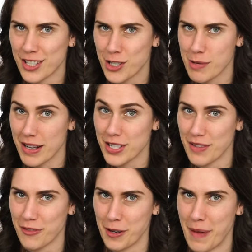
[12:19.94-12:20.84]
as too much
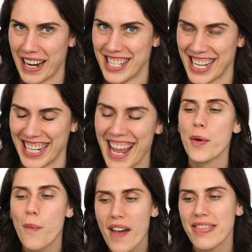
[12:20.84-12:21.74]
information.
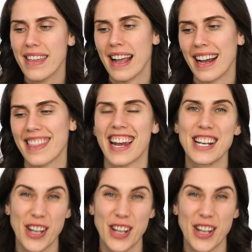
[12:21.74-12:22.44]
The one thing that I